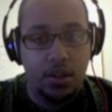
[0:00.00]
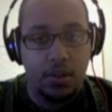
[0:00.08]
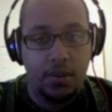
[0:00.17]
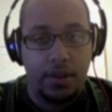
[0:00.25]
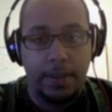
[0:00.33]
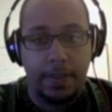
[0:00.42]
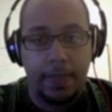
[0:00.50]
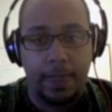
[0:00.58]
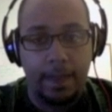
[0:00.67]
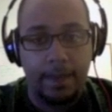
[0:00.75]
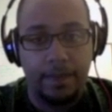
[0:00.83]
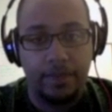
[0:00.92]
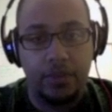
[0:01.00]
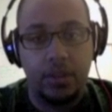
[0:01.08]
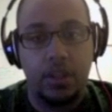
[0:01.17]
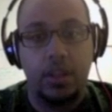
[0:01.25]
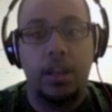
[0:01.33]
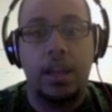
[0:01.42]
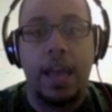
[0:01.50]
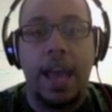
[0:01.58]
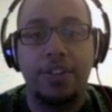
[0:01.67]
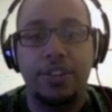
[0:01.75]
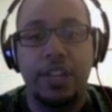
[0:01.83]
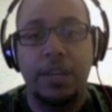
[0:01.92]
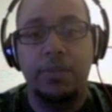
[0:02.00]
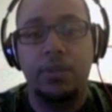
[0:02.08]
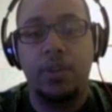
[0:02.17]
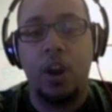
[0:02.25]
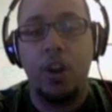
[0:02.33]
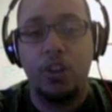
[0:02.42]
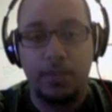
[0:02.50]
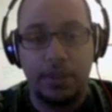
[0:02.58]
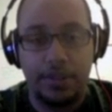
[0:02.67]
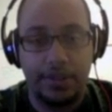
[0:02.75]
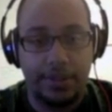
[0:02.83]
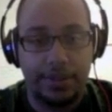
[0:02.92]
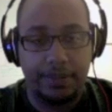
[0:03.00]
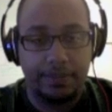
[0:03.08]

A hash table of arguments.